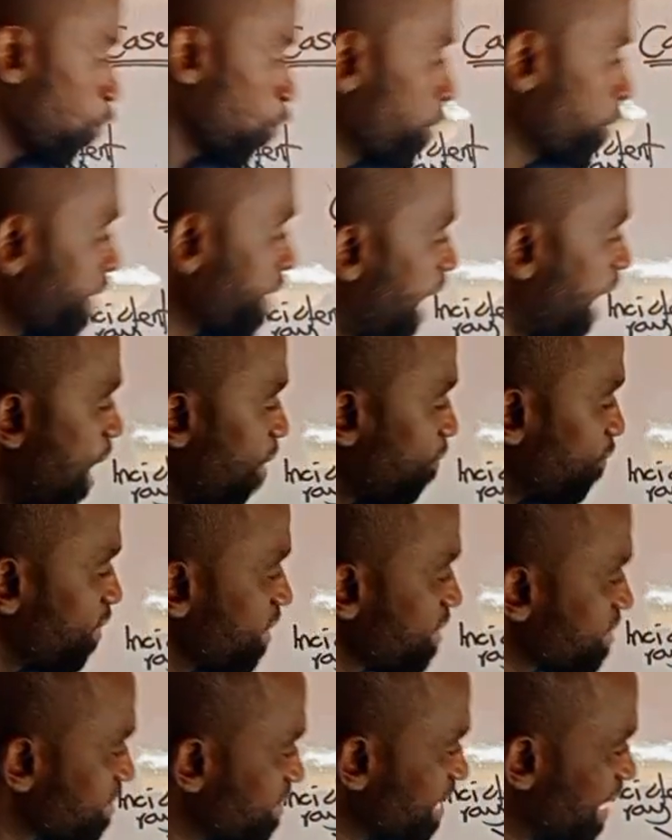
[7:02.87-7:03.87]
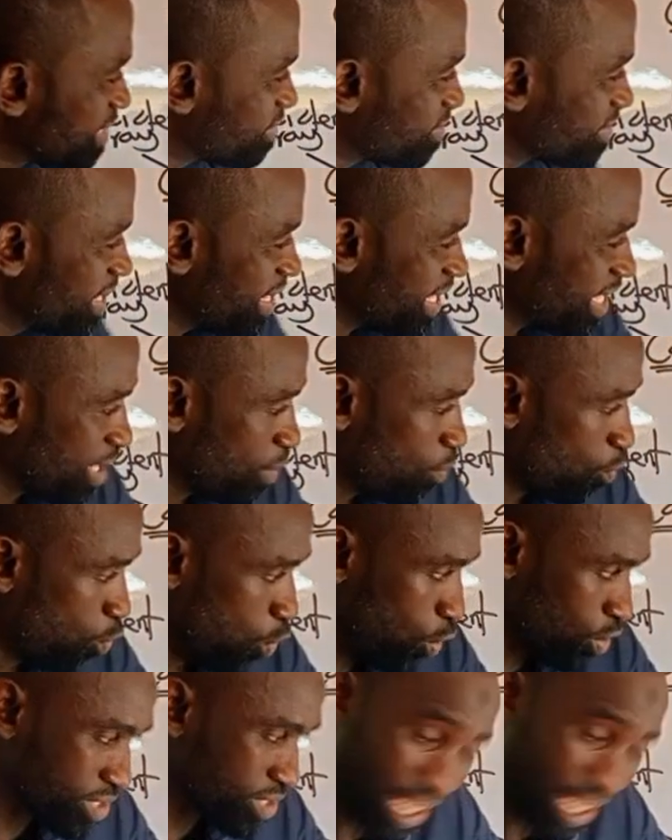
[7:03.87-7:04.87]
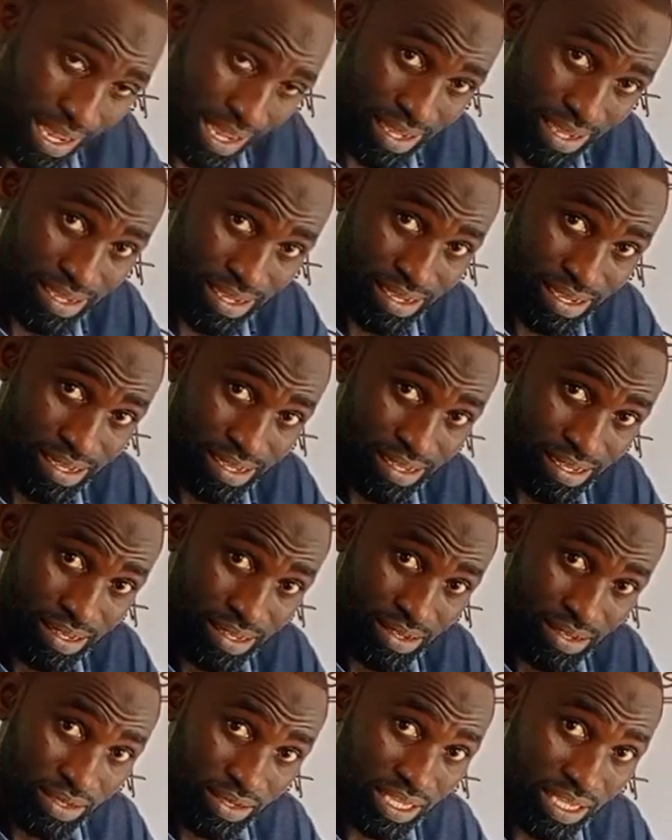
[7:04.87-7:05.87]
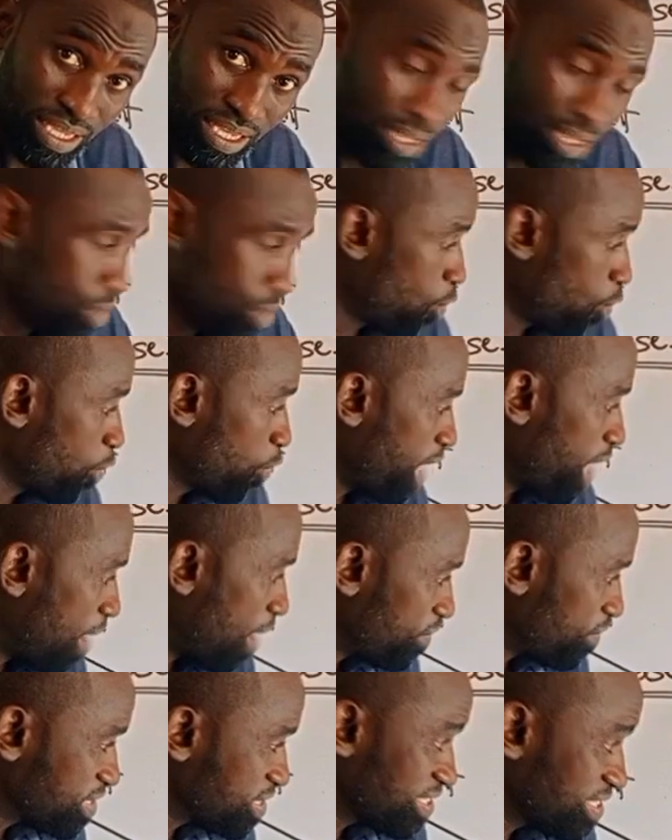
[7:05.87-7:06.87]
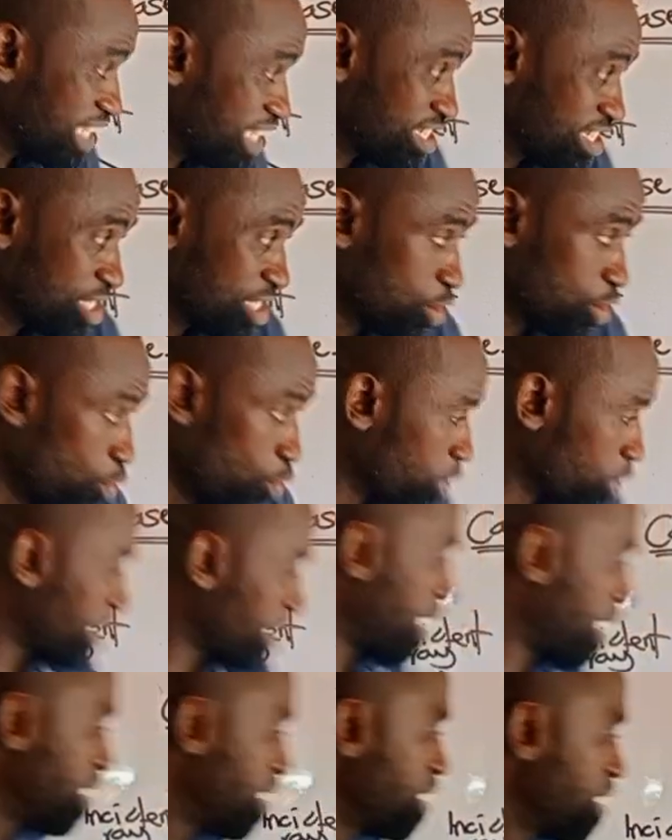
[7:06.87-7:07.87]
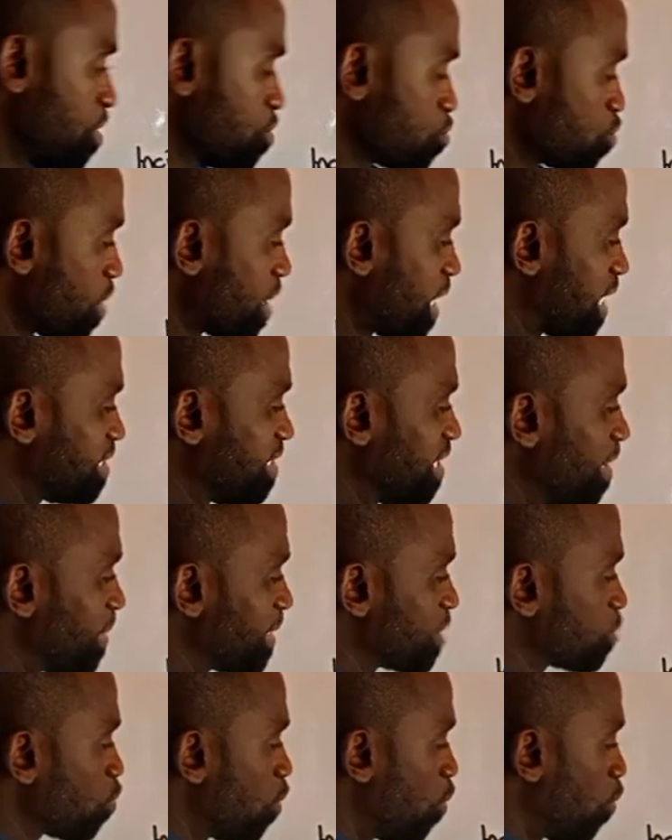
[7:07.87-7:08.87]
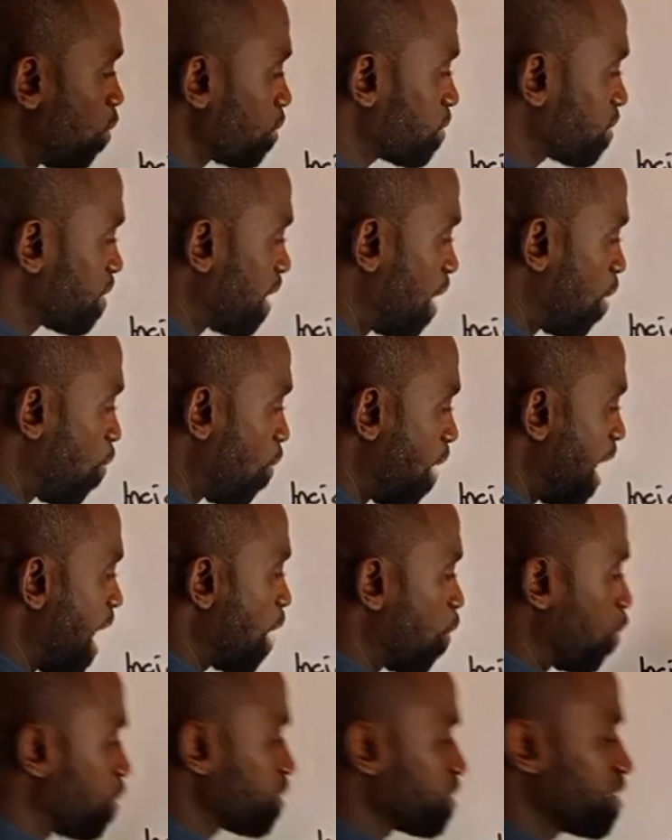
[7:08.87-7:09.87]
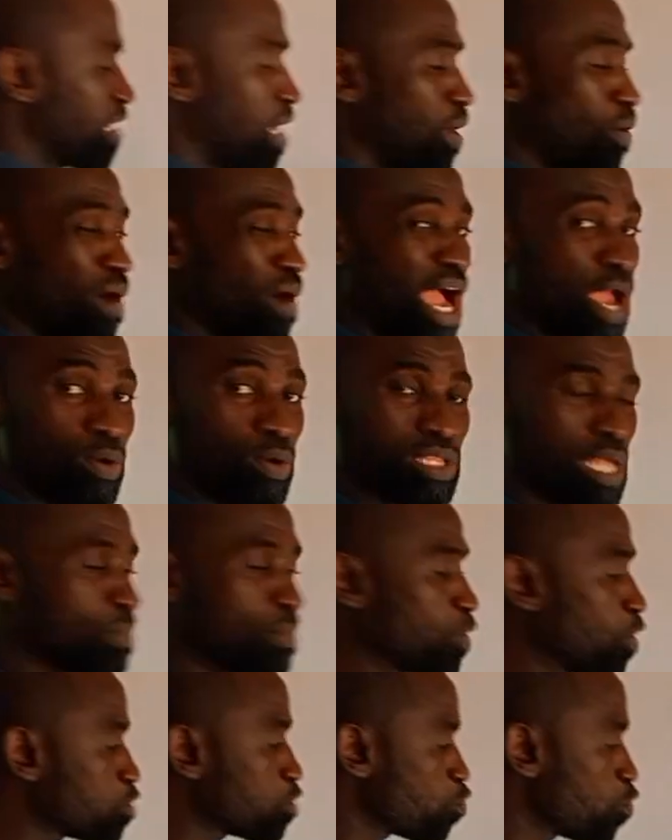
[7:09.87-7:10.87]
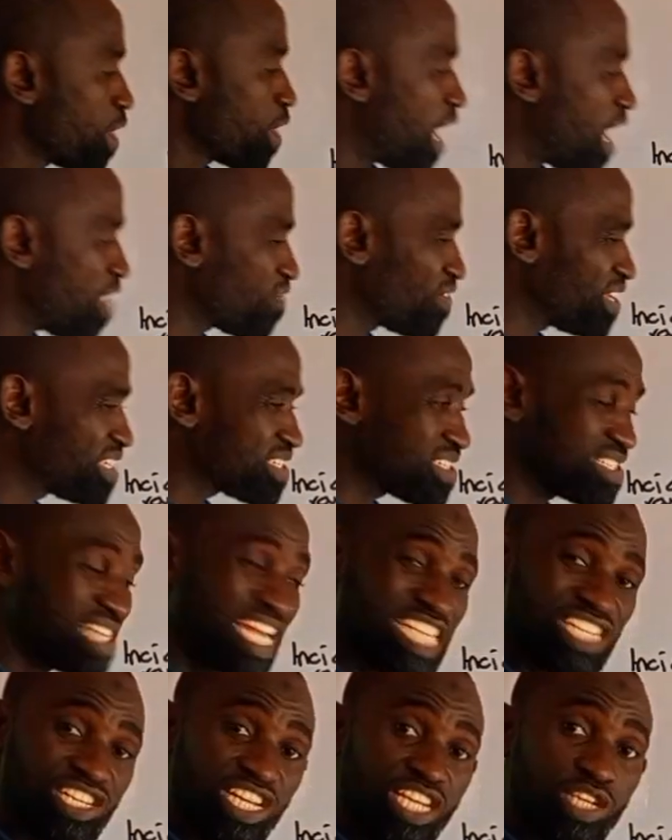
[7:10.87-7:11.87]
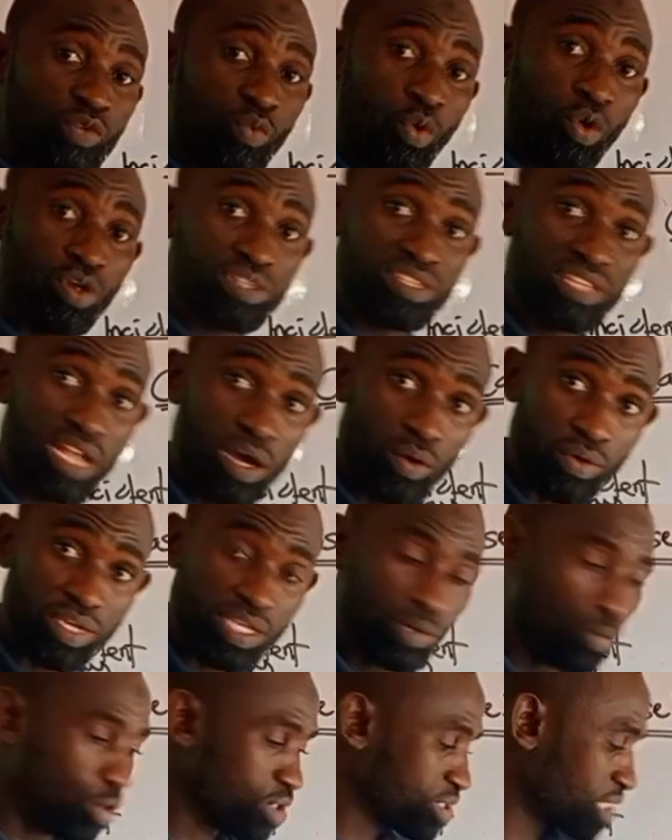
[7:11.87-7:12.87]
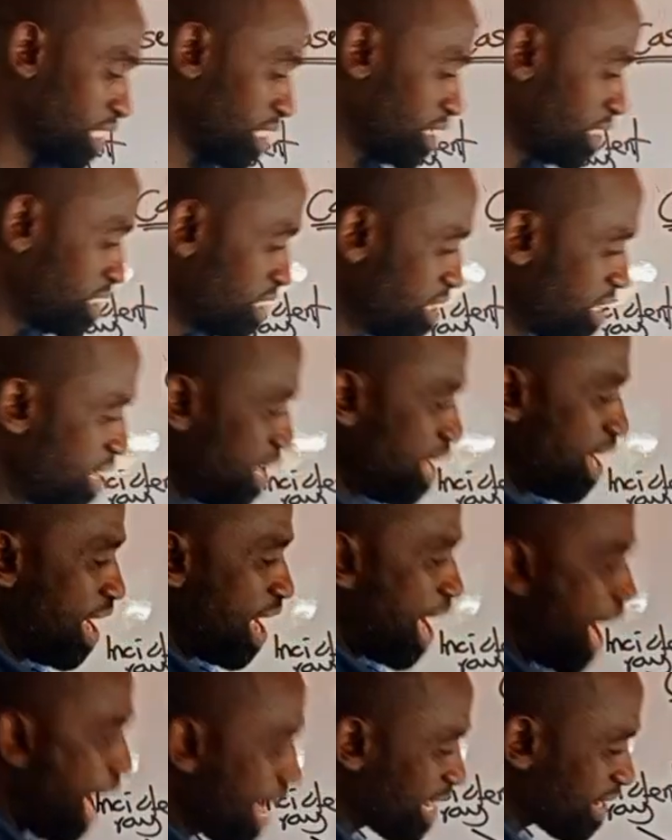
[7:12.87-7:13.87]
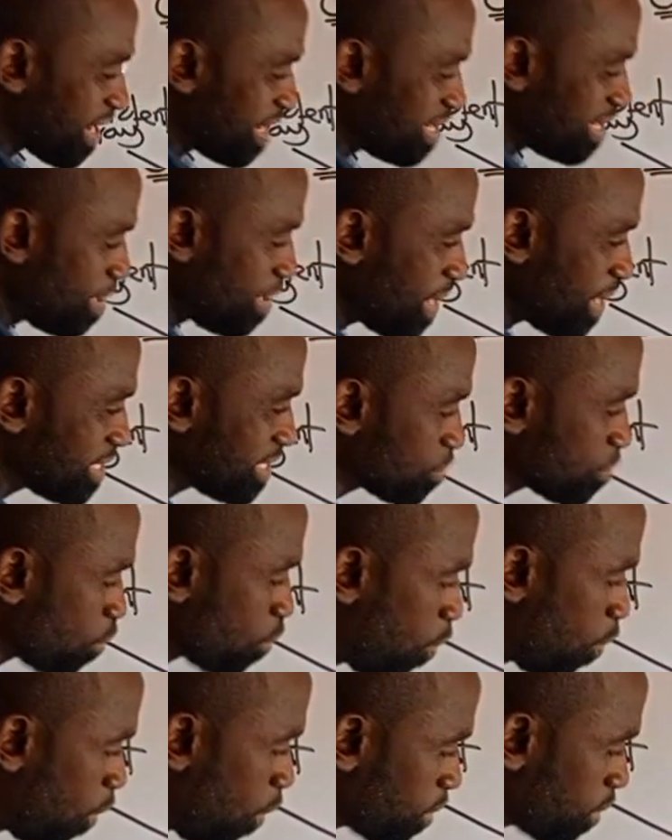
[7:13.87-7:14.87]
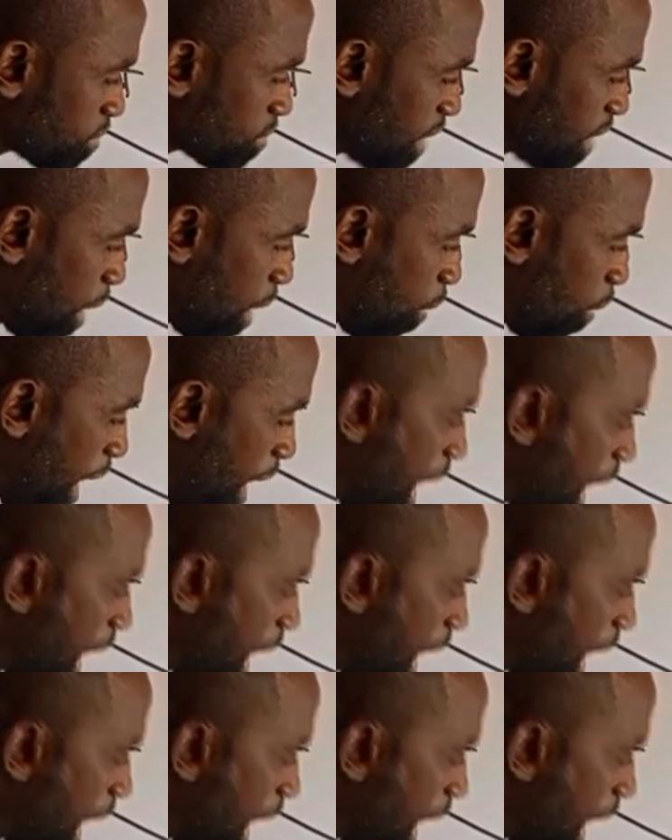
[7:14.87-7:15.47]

We have incident ray in water. Okay, we have incident ray in water. So I can label this one what now? I water, because we have incident ray in what now? In water. I can label this one what now?